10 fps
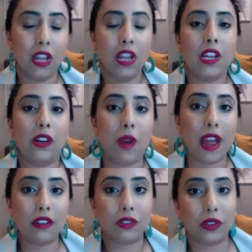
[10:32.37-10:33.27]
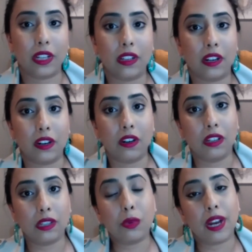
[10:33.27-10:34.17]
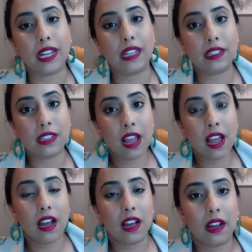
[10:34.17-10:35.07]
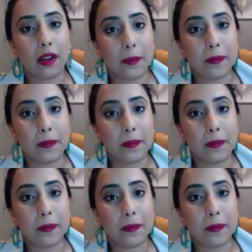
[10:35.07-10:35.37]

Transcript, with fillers: you know, entering their early twenties, uh,